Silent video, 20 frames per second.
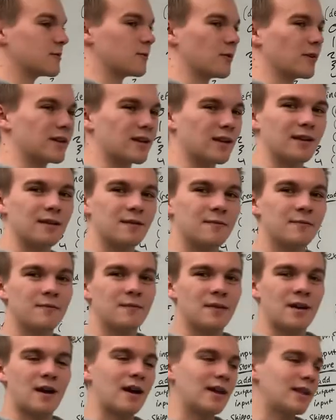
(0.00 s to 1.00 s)
working,
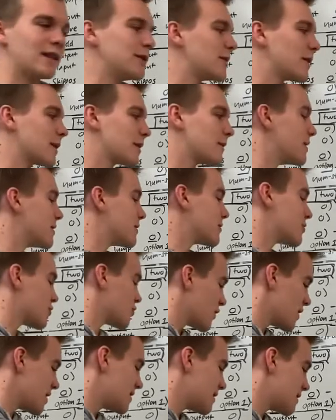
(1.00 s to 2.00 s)
highly recommend
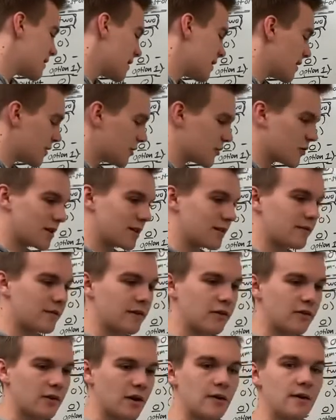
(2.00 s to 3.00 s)
tracing it and try to
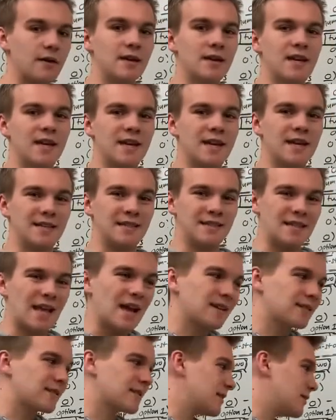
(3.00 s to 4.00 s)
figure out
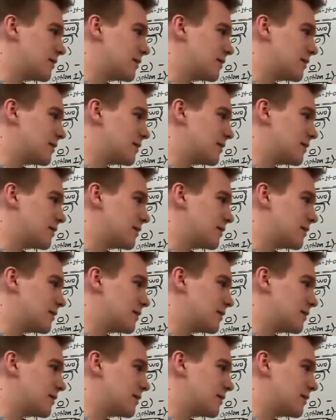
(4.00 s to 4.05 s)
exactly